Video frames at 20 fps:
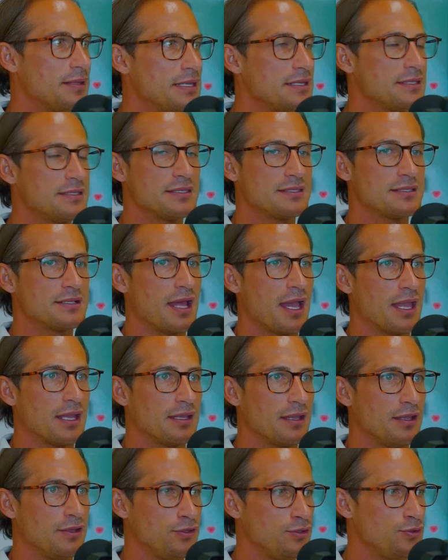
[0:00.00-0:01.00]
This is
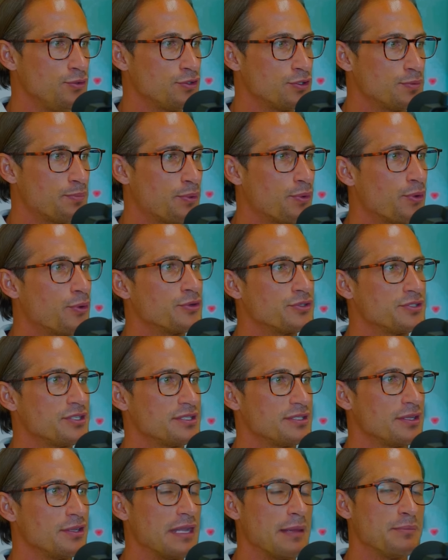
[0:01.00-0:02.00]
like a huge
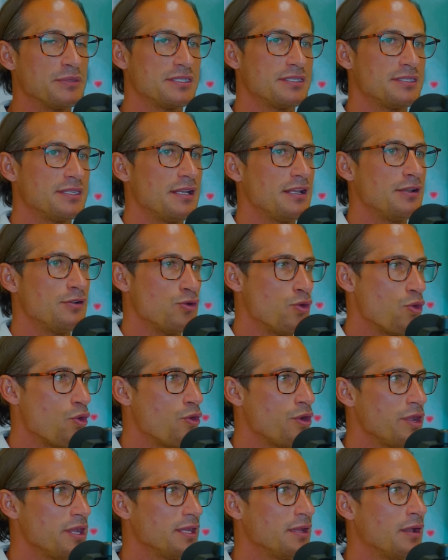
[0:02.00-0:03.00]
process, and I'm still
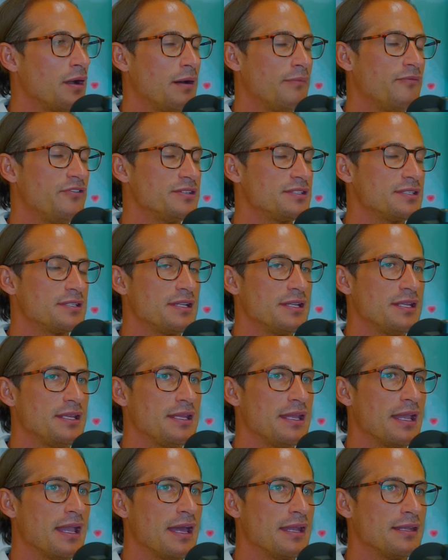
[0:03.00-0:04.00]
learning,
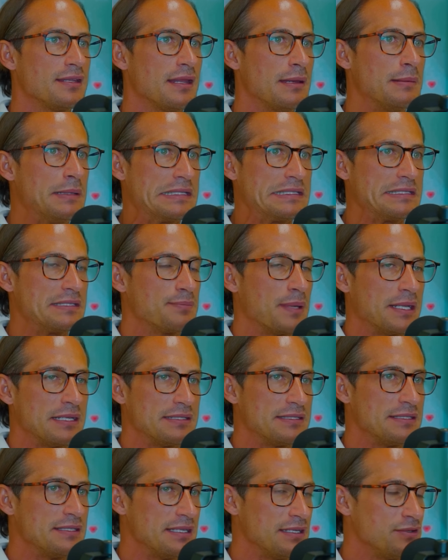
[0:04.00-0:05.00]
obviously, mm-hmm. and
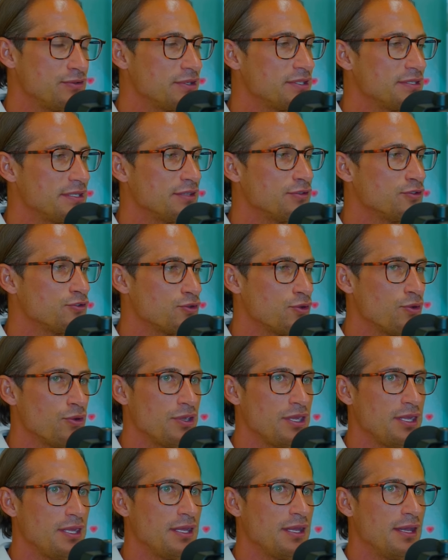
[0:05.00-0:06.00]
it's an interesting
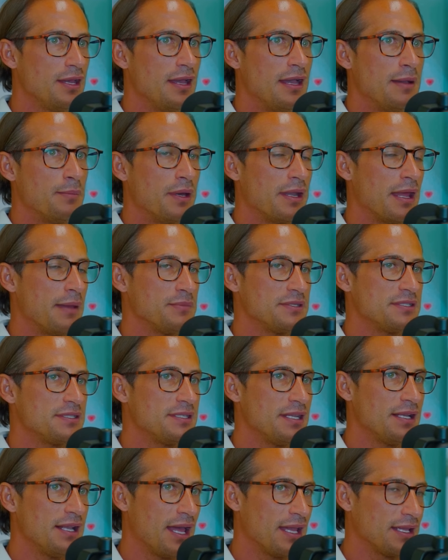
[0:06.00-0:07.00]
journey, mm-hmm. but I'm
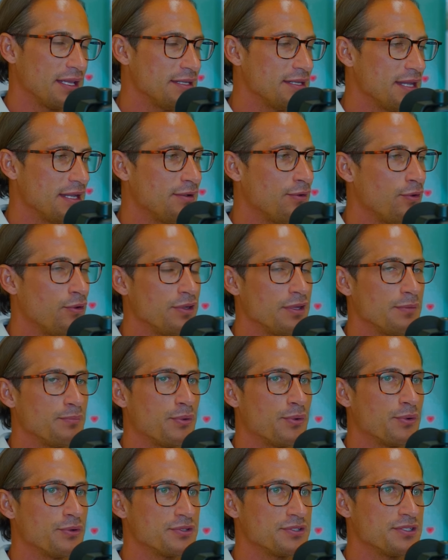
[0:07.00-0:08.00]
still like in that learning
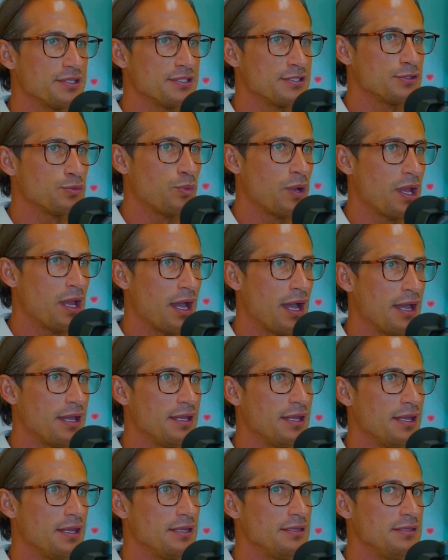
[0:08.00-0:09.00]
process where I
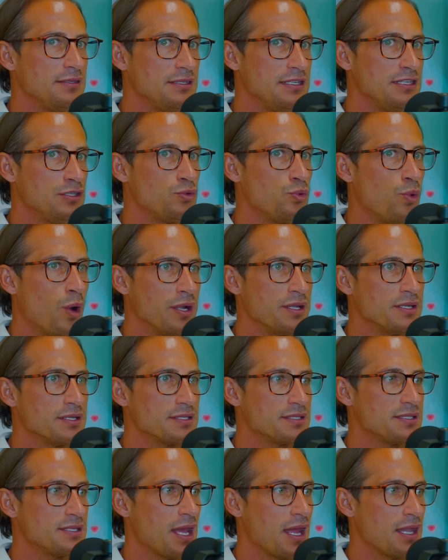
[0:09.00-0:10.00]
need to
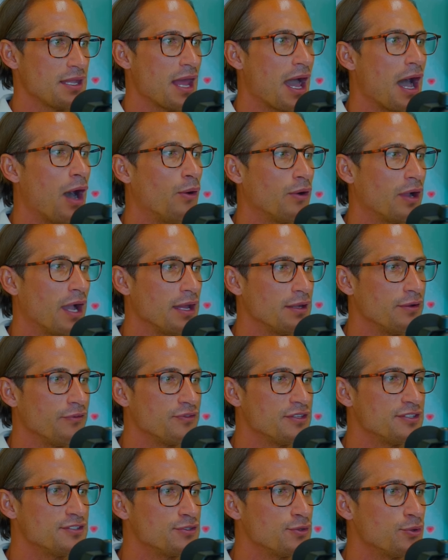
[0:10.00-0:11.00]
understand how kind of
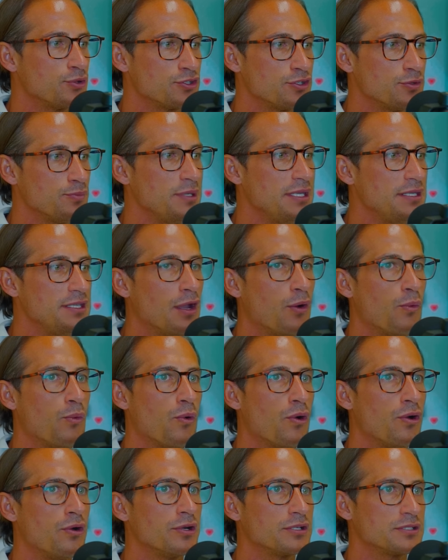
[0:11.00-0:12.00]
this social media
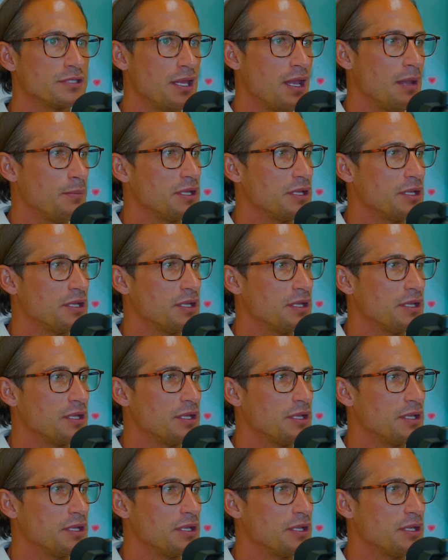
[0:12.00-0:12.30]
works, mm-hmm.